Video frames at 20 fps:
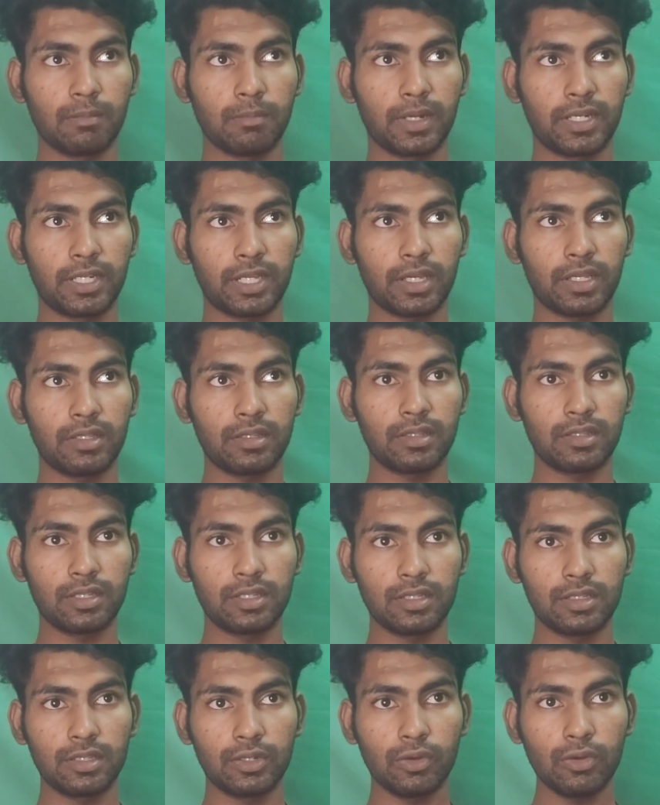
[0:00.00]
but
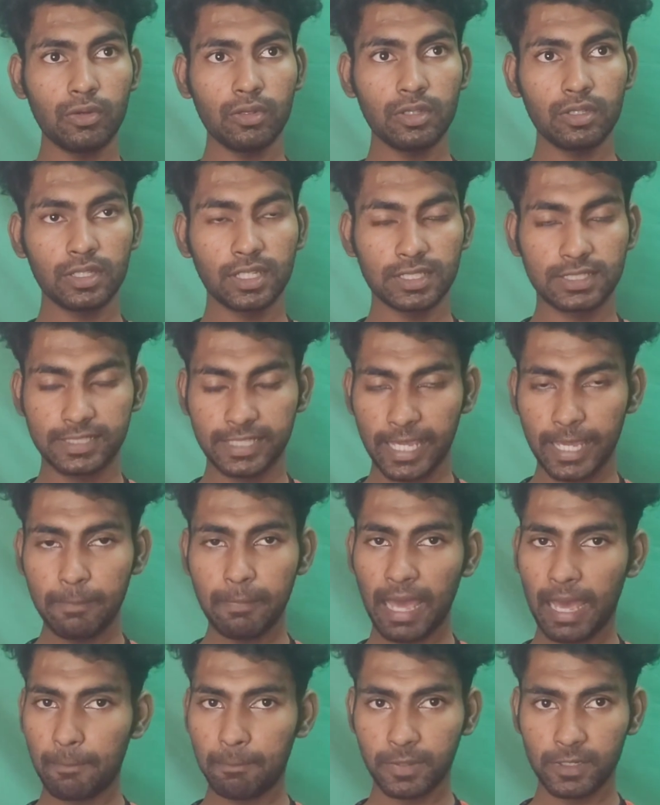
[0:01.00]
the
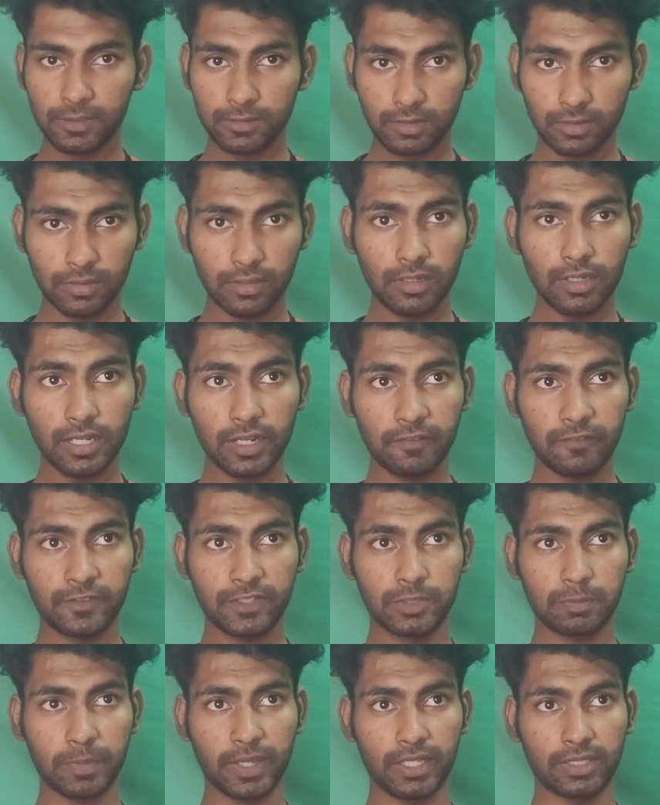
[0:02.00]
same happens in the
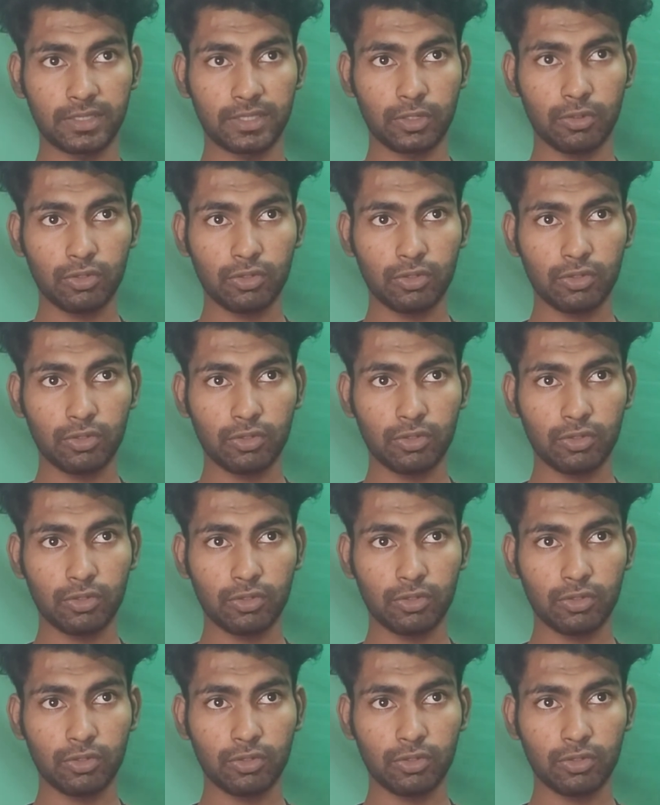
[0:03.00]
left space.